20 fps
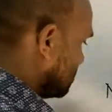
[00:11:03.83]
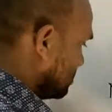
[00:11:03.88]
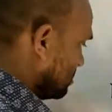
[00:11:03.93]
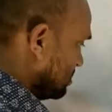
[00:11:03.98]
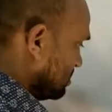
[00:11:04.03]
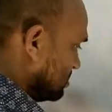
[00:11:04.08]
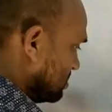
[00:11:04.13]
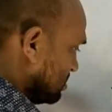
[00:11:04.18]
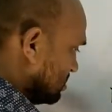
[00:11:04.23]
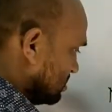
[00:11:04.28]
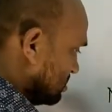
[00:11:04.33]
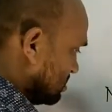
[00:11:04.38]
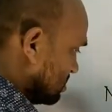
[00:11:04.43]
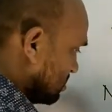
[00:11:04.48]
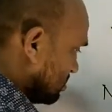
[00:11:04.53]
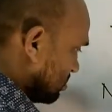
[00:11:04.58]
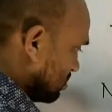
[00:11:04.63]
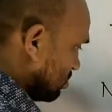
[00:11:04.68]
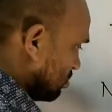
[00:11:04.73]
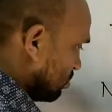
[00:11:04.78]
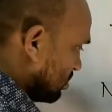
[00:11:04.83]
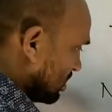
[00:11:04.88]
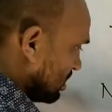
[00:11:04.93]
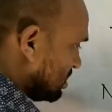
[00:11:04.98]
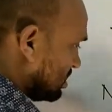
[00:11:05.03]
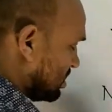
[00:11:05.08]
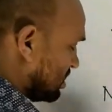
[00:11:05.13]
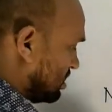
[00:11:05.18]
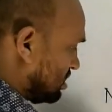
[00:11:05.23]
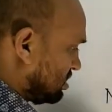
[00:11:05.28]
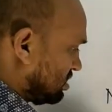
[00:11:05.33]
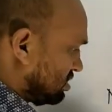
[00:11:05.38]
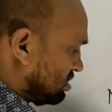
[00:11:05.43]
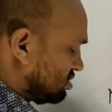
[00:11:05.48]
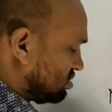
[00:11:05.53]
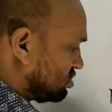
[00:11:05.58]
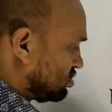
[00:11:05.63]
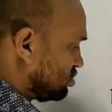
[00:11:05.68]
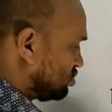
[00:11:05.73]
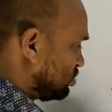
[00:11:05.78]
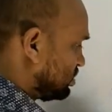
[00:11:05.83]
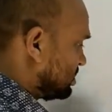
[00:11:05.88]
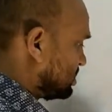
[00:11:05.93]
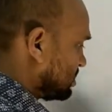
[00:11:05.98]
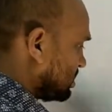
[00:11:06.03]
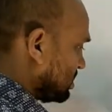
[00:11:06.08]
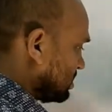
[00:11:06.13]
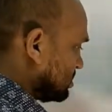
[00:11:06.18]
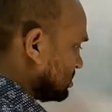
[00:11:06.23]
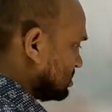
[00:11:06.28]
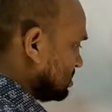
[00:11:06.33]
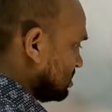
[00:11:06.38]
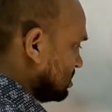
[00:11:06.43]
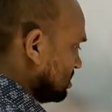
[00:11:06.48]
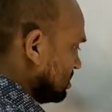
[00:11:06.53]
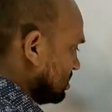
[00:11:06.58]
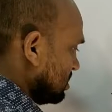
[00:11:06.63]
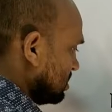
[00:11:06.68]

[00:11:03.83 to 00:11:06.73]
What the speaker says: This is chloride ion which has